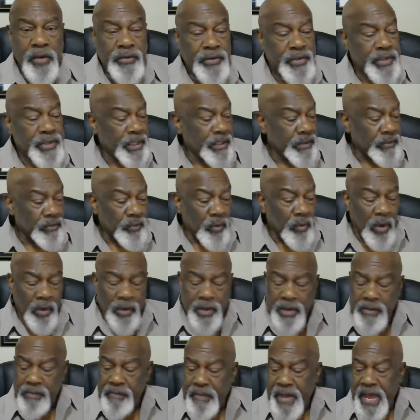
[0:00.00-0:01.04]
Just
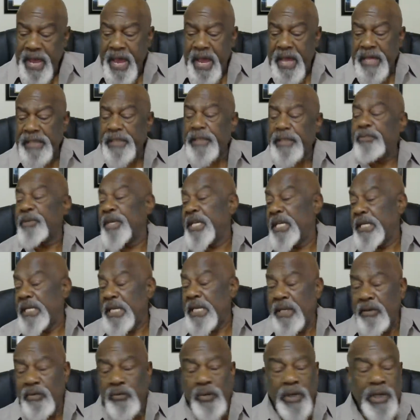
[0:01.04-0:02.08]
walking by,
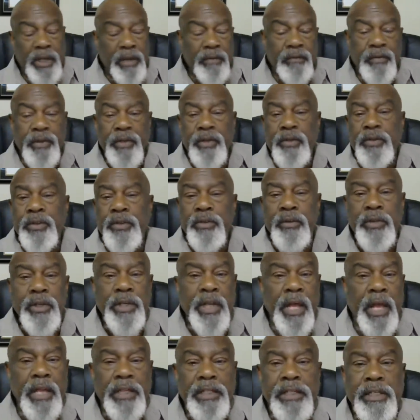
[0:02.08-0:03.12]
speaking, whatever you're doing
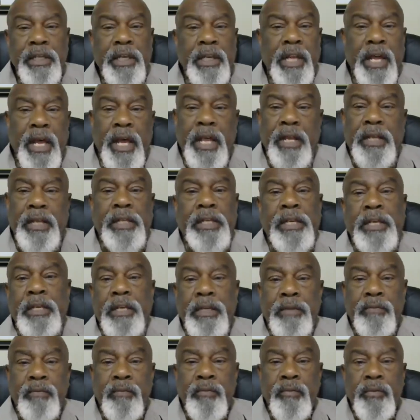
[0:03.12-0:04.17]
nonchalantly,
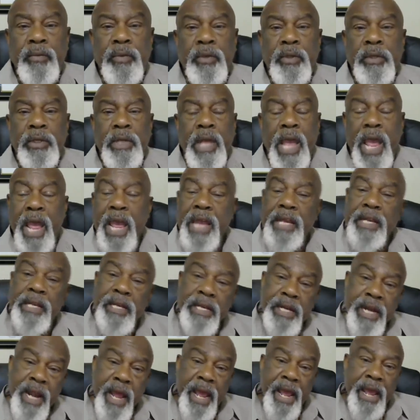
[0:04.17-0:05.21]

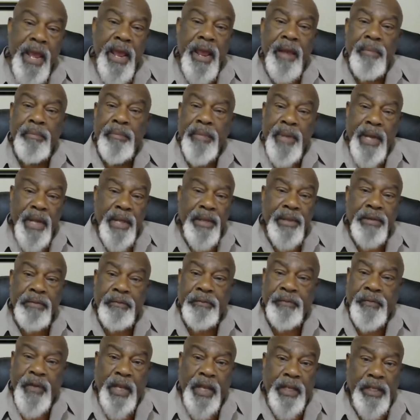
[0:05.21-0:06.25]
ain't damn
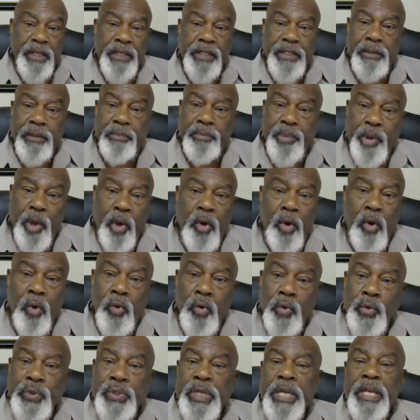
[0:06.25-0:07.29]
motherfucker
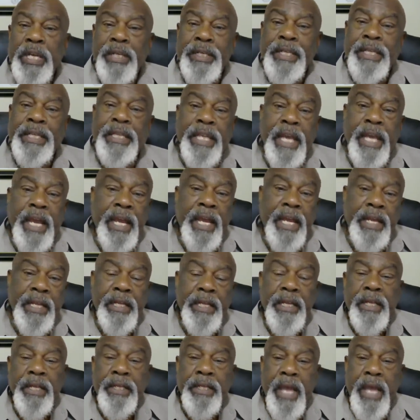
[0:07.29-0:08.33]
supposed to think
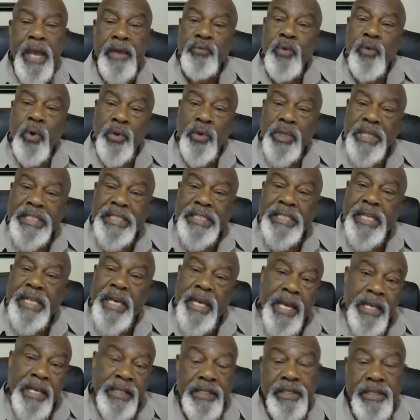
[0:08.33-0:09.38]
they want to
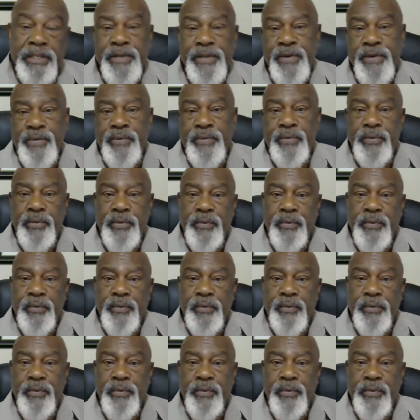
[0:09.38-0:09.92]
test you,